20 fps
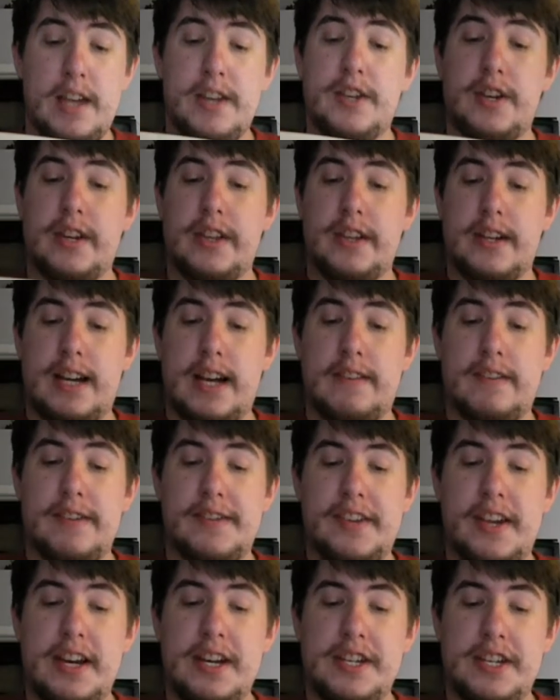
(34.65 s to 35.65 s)
During their
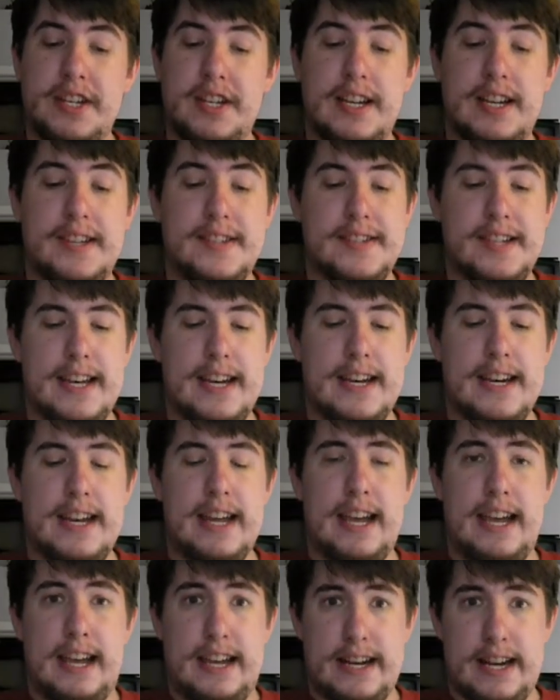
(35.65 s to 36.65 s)
conversation, he
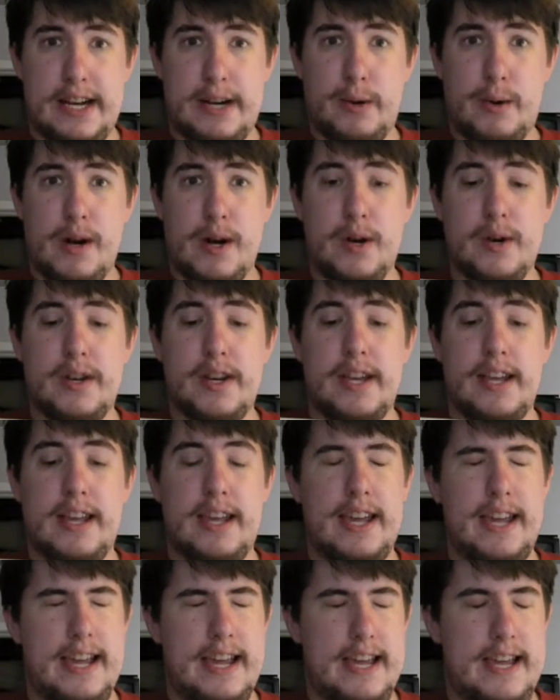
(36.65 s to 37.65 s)
said, and I quote,
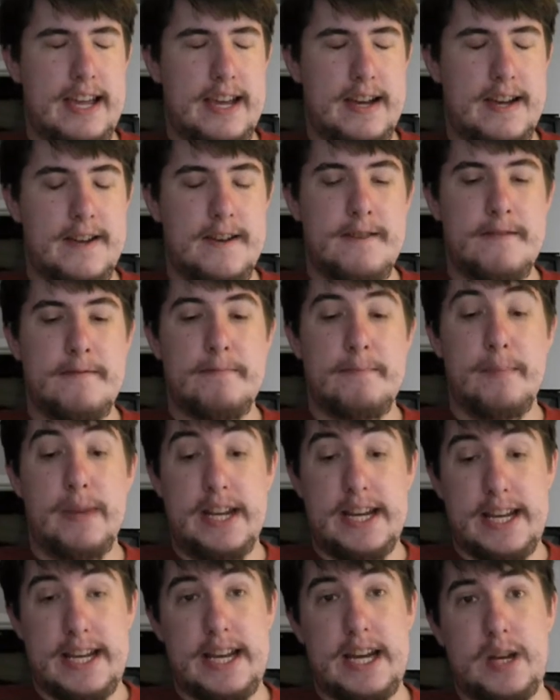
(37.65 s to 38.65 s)
he,
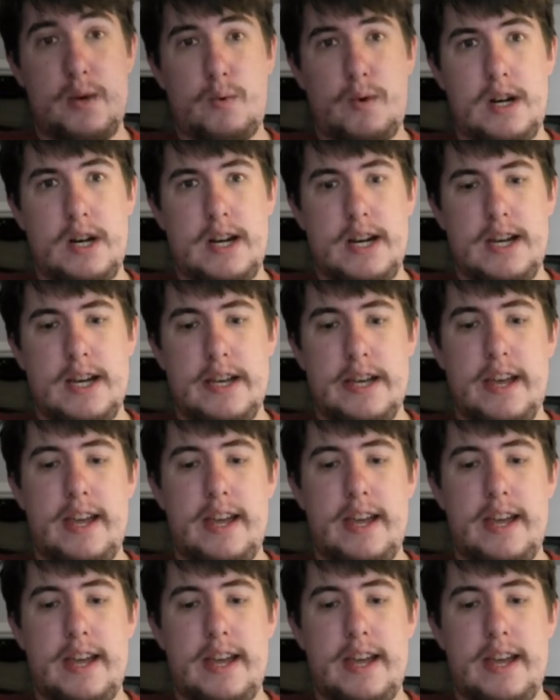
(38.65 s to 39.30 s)
meaning Edward,